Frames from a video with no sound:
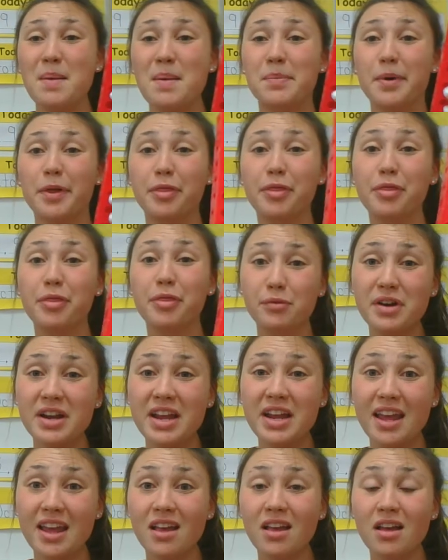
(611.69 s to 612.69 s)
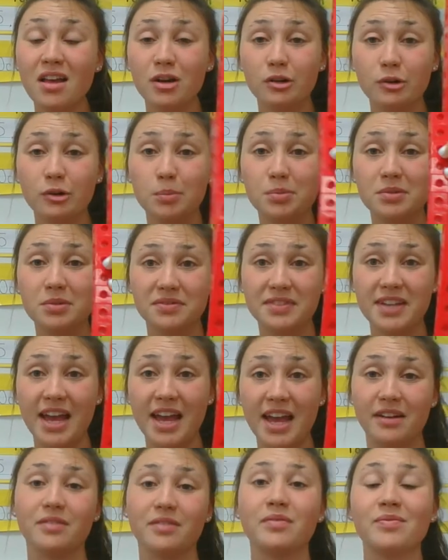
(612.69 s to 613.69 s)
But 3 groups of
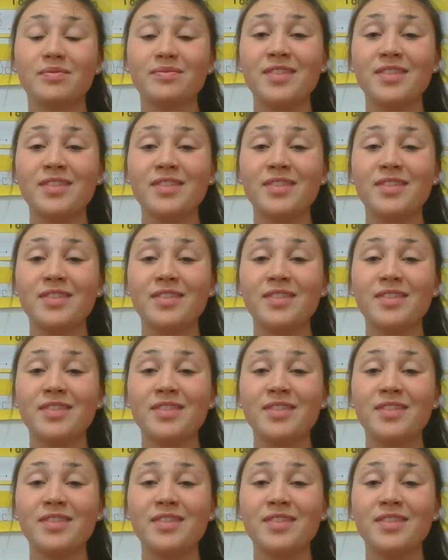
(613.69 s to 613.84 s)
10.